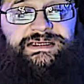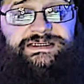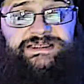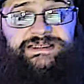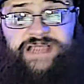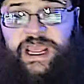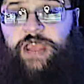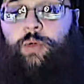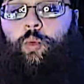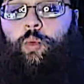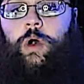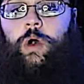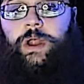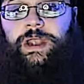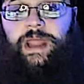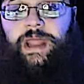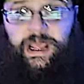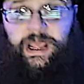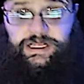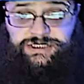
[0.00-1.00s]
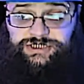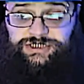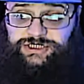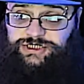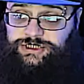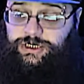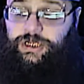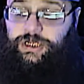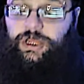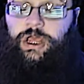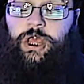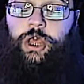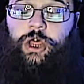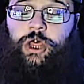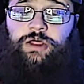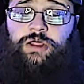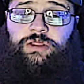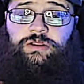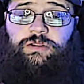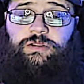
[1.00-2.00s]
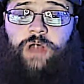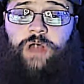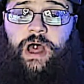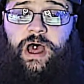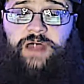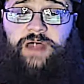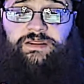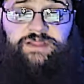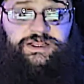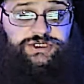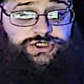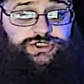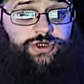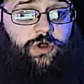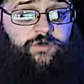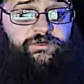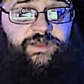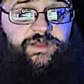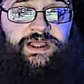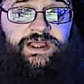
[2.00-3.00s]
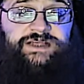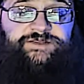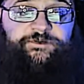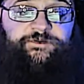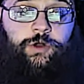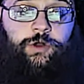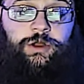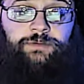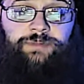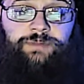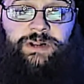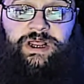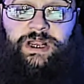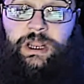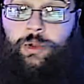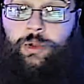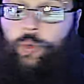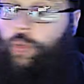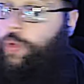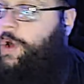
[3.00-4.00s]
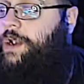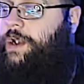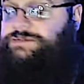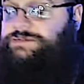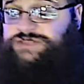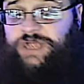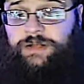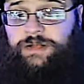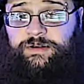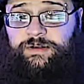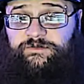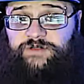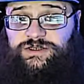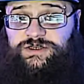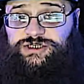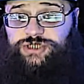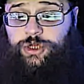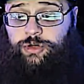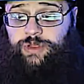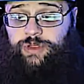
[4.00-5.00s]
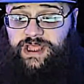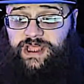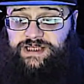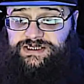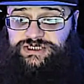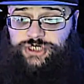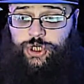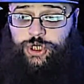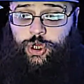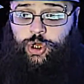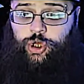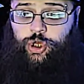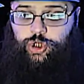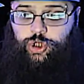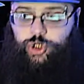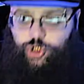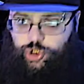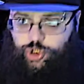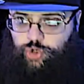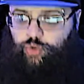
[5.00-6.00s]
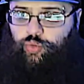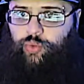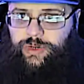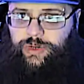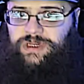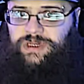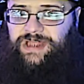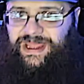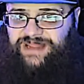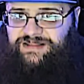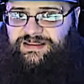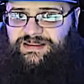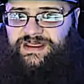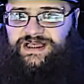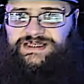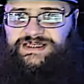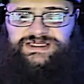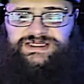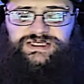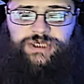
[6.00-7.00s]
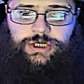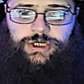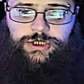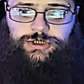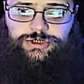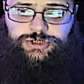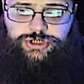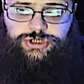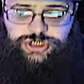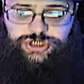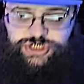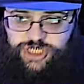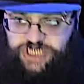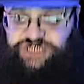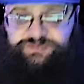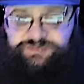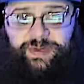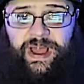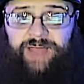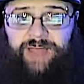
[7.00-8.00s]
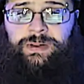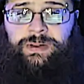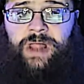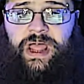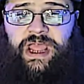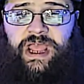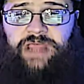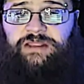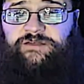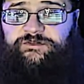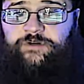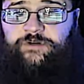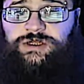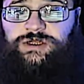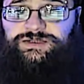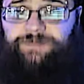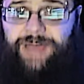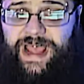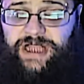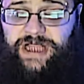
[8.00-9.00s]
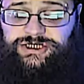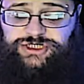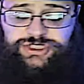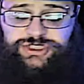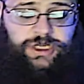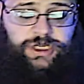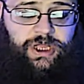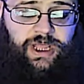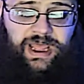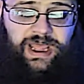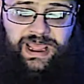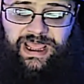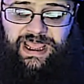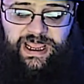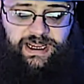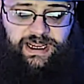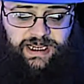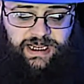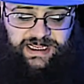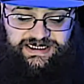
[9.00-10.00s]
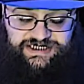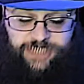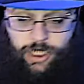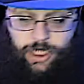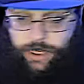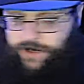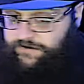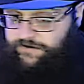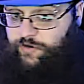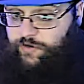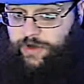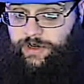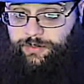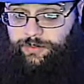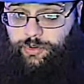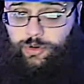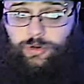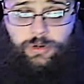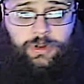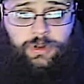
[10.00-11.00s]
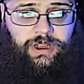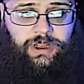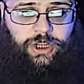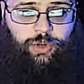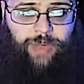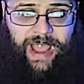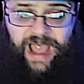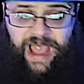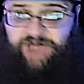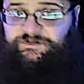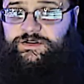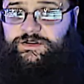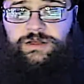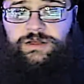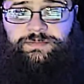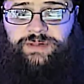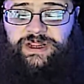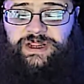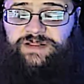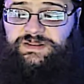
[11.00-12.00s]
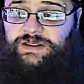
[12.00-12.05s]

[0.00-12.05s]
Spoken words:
day 1-ish. This trophy is for completing one objective in Showcase. You will get this just by playing the first match. It is unavoidable. You have to complete the